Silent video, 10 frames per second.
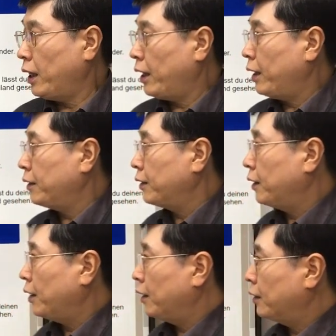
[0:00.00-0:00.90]

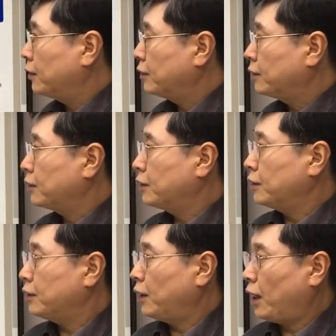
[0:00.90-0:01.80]
And uh,
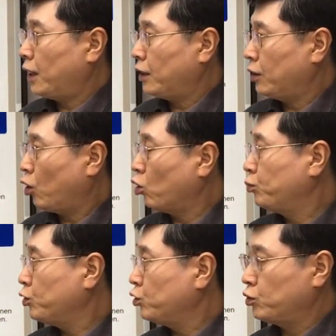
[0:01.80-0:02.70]
I
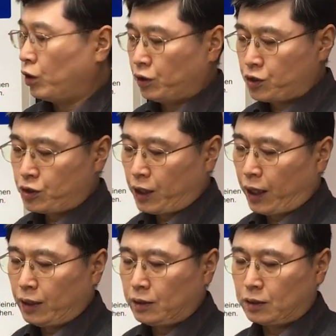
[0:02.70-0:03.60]
hope you
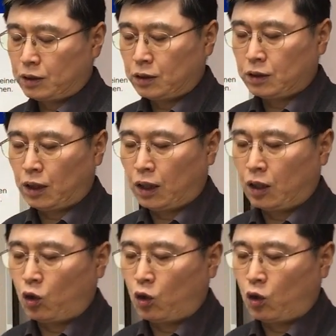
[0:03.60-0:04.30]
understand the uh,